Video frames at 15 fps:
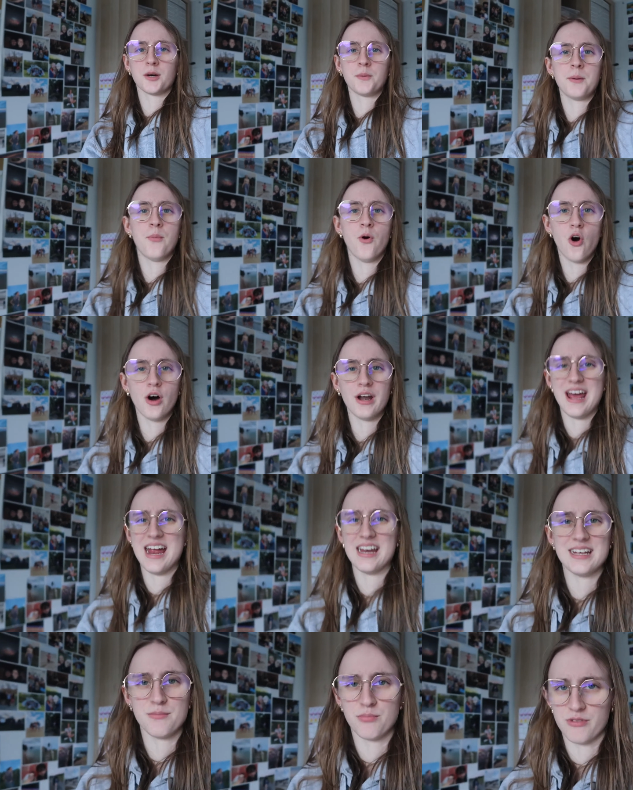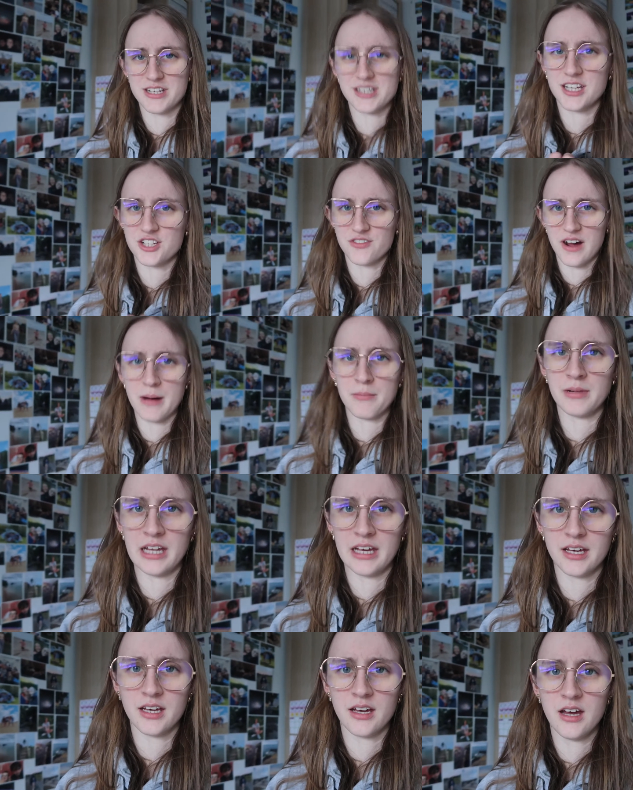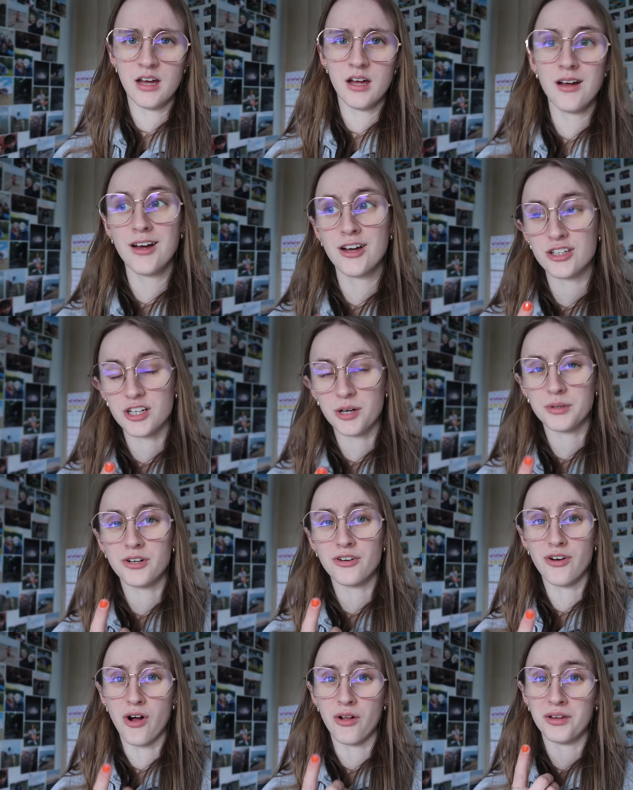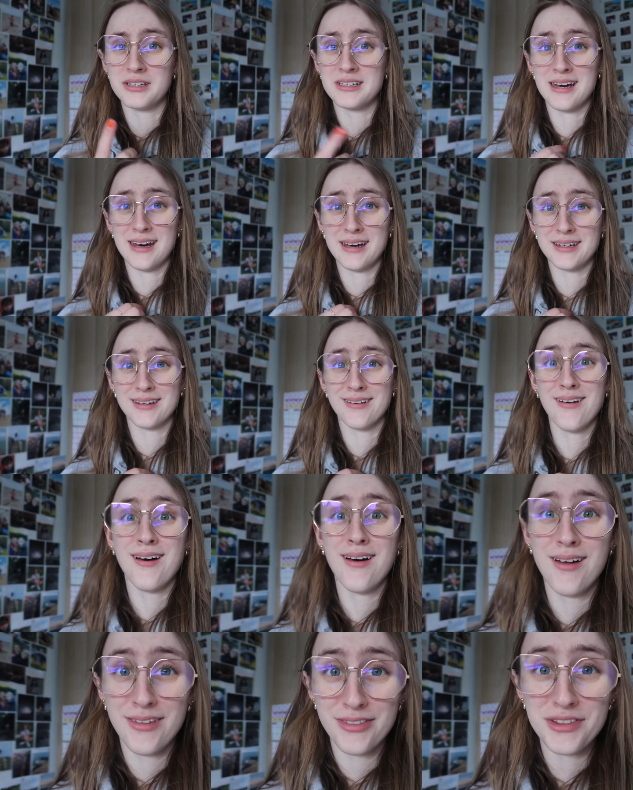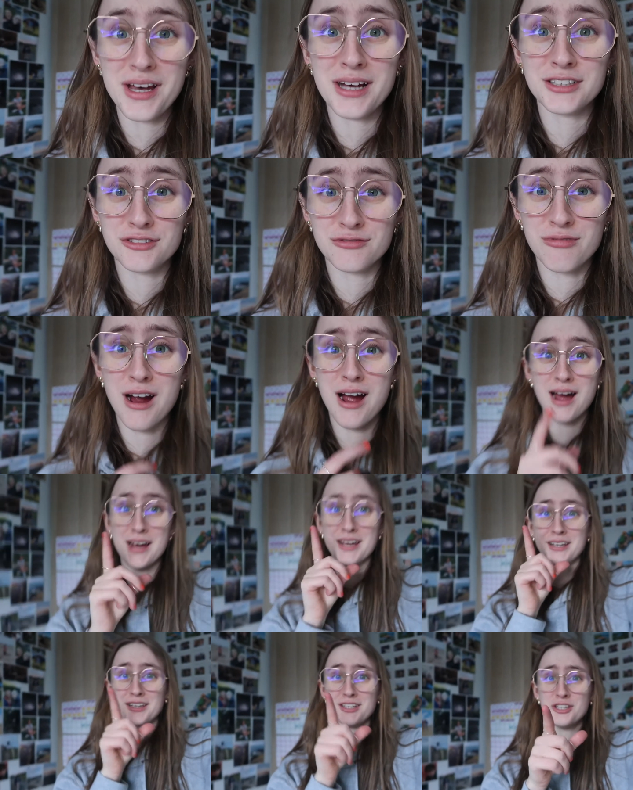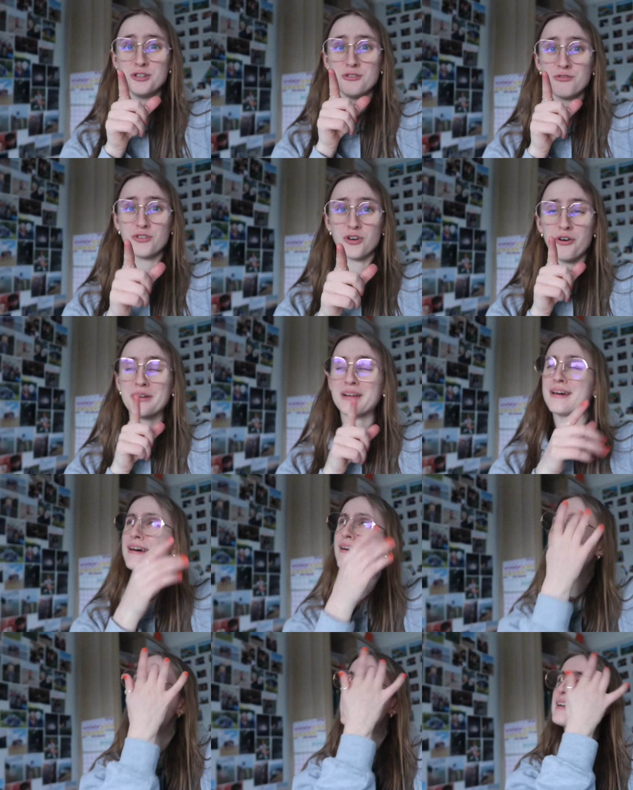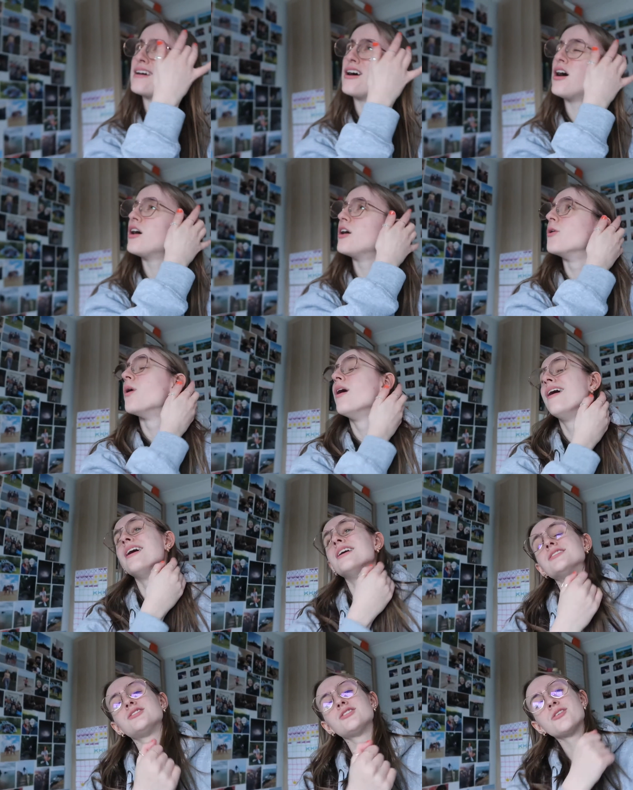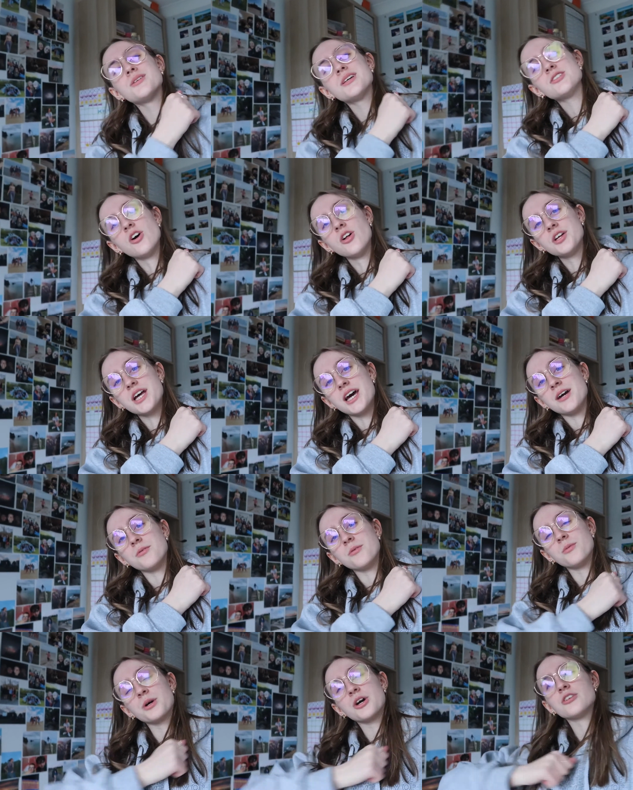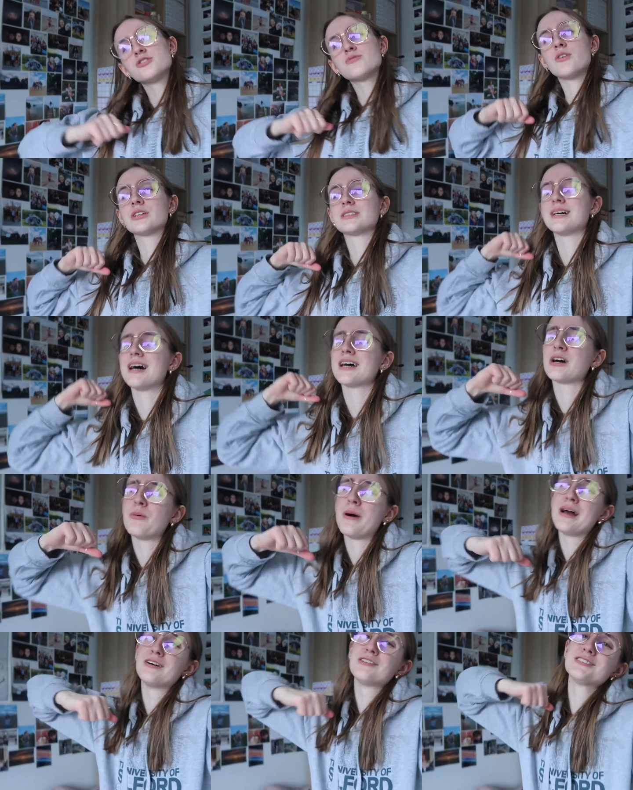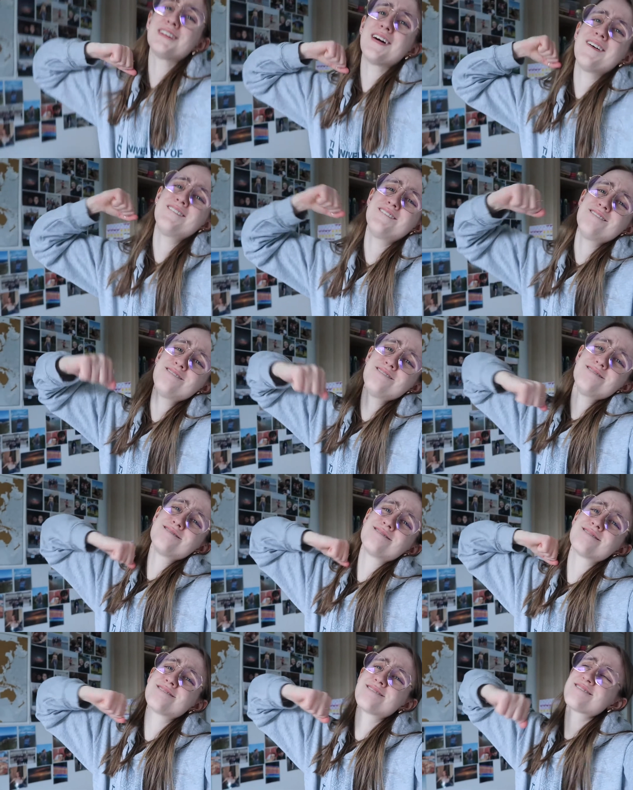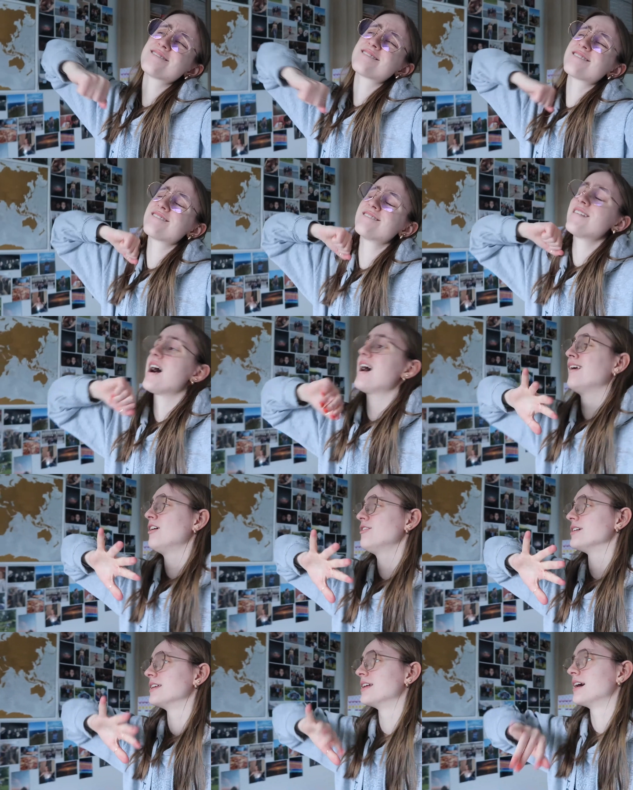could be put on any British family? Going on holiday. That's right, you've got it, I know. So this holiday, we're going to Ross Niagara, Wales. I love it